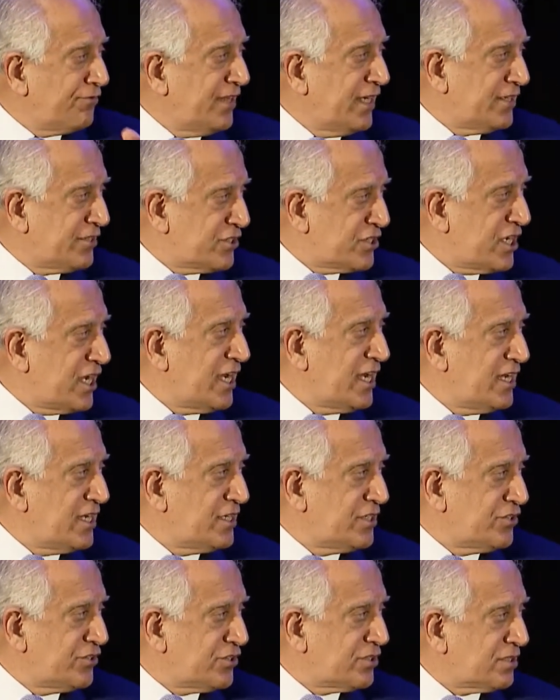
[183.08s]
and
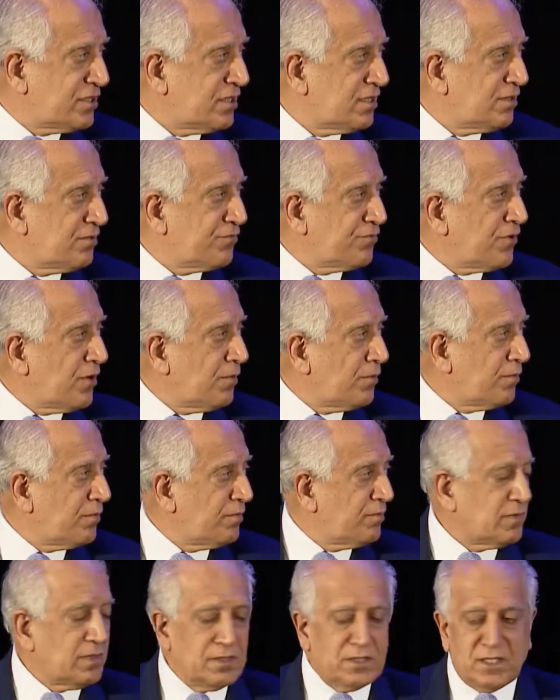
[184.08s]
changed
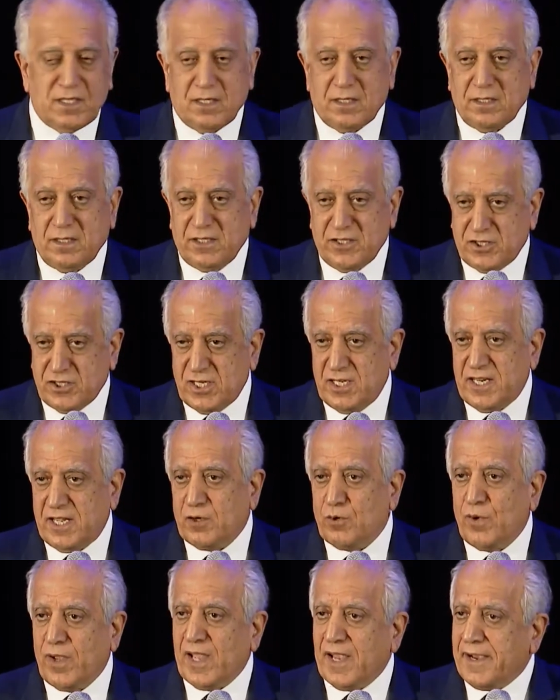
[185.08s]
from initially
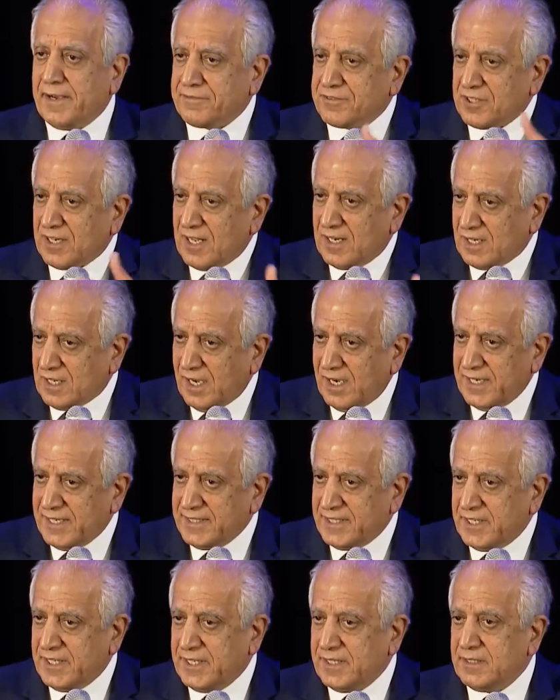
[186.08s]
going after
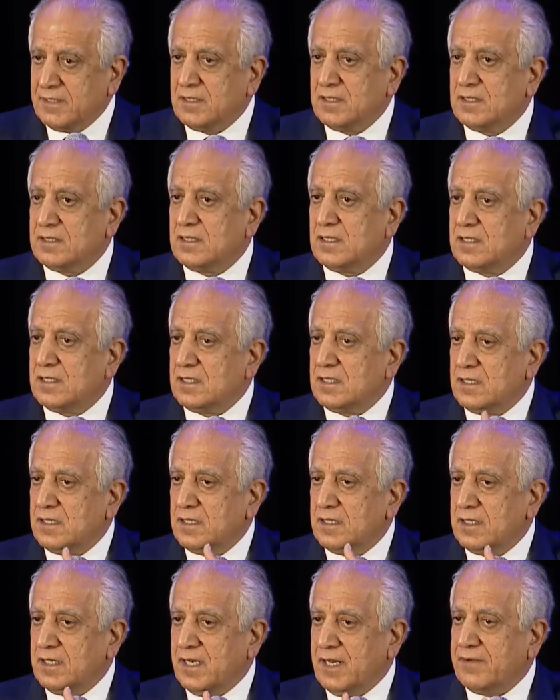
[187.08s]

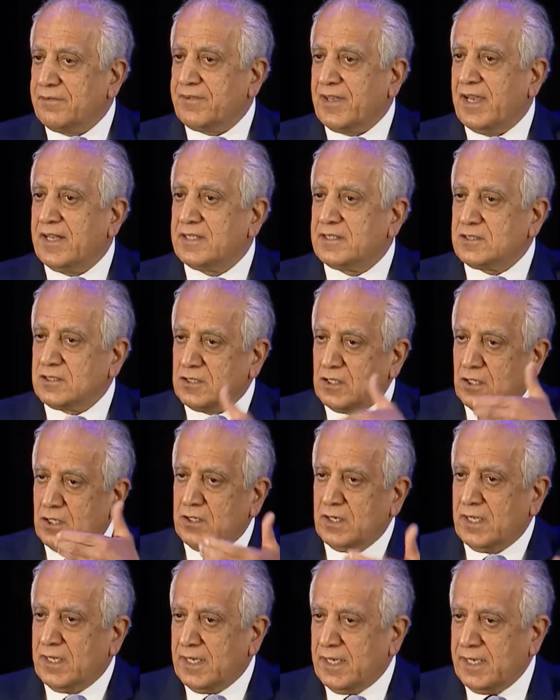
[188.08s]
Al-Qaeda in
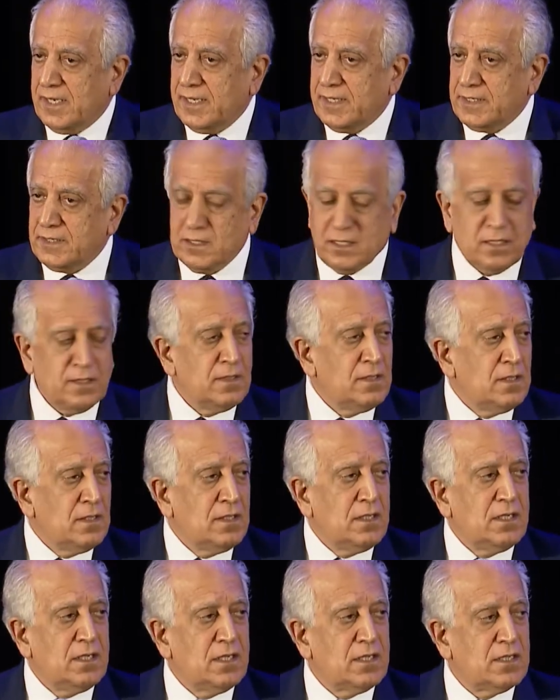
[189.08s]
Afghanistan and
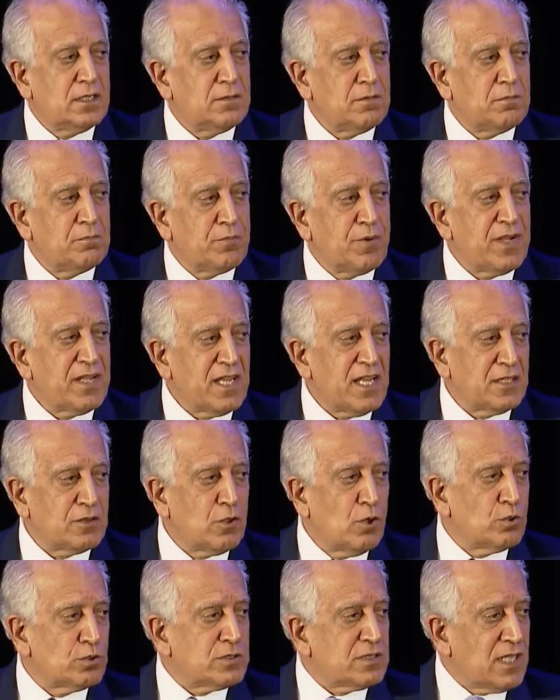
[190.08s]
bringing
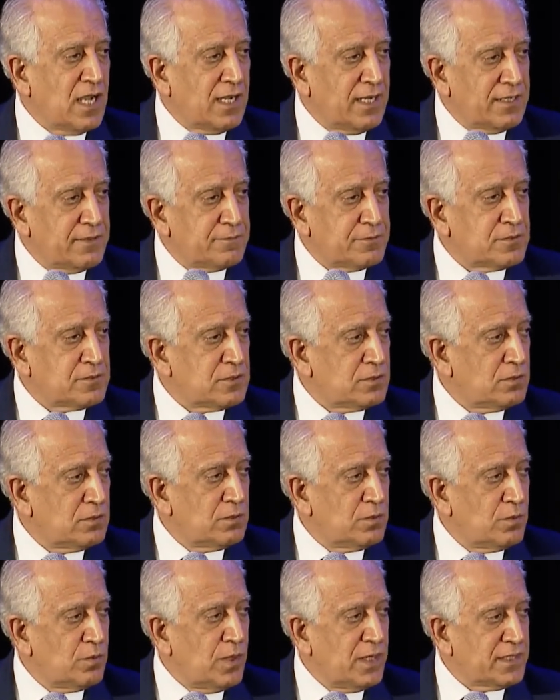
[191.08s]
those Talibs
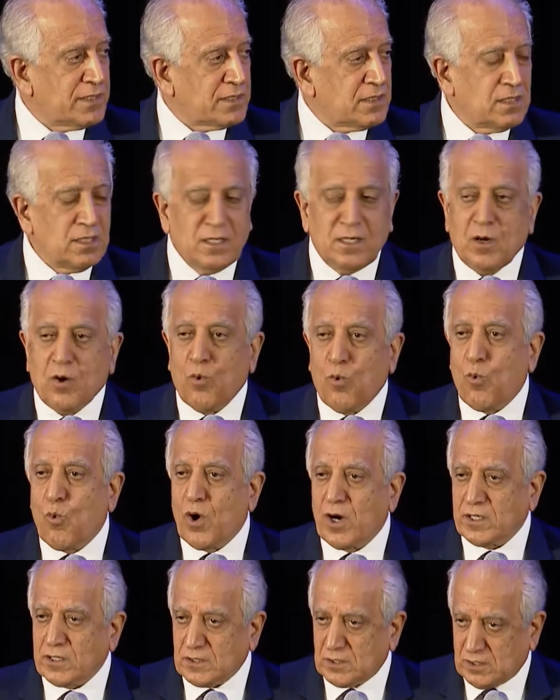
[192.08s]
who had
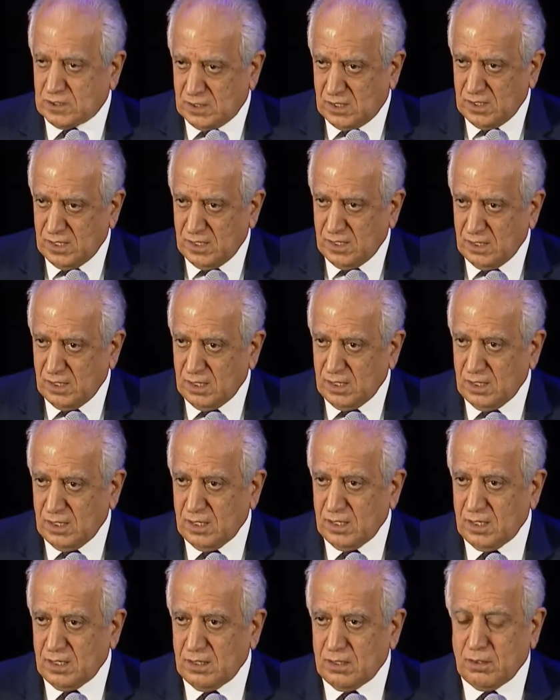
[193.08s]
worked
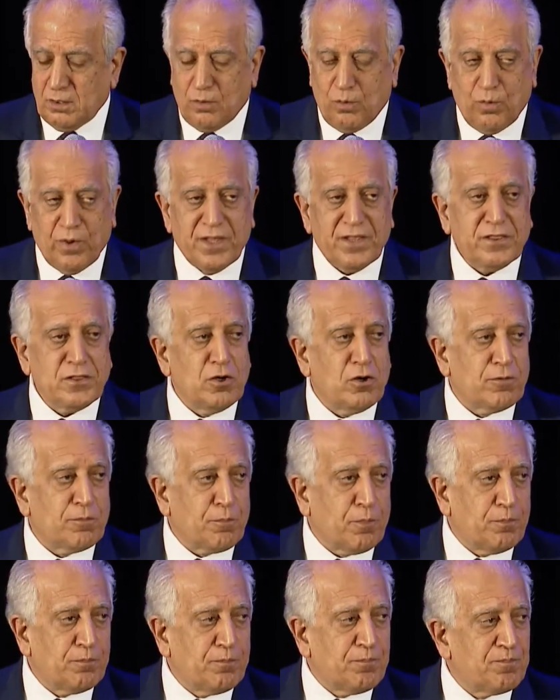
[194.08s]
with or
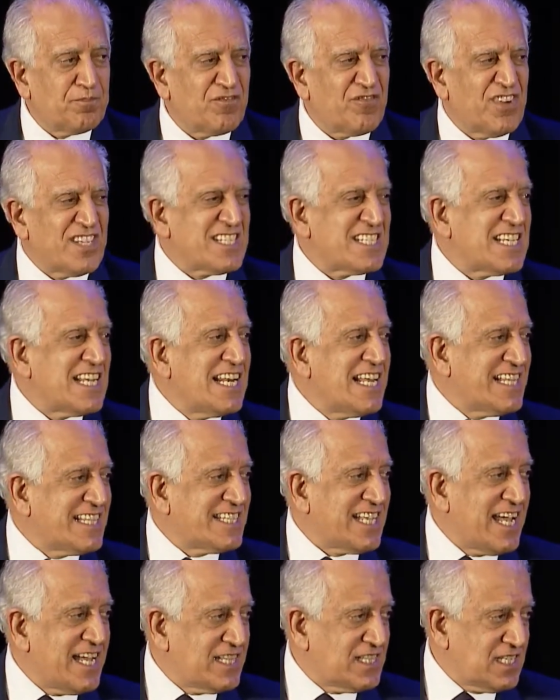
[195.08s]

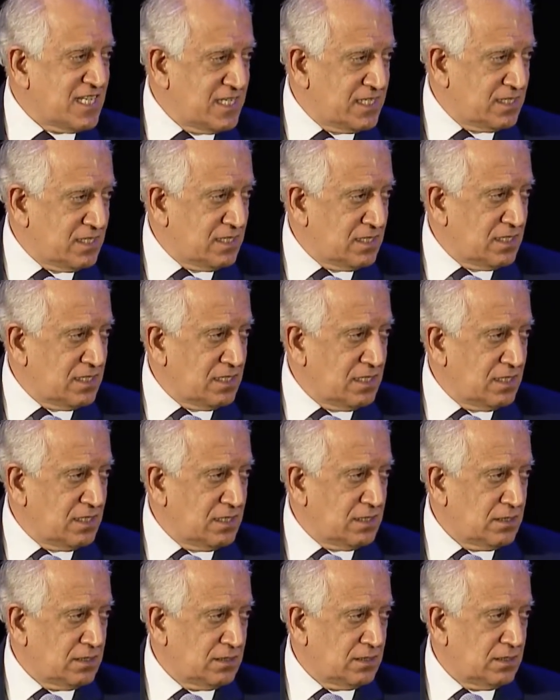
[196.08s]
facilitated
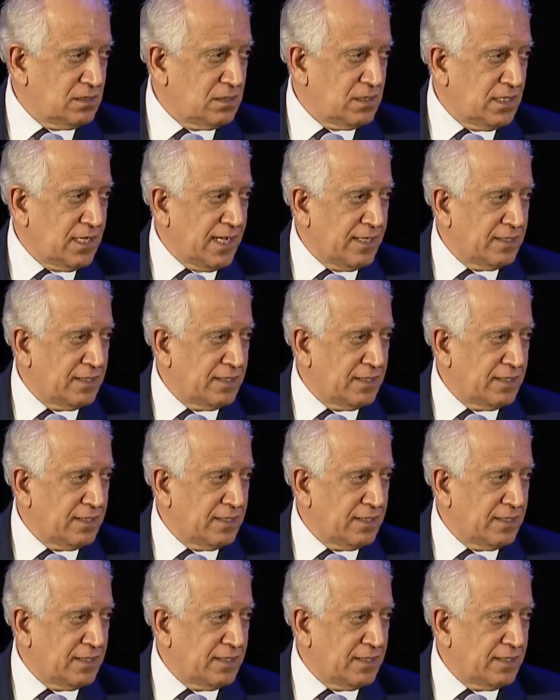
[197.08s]
the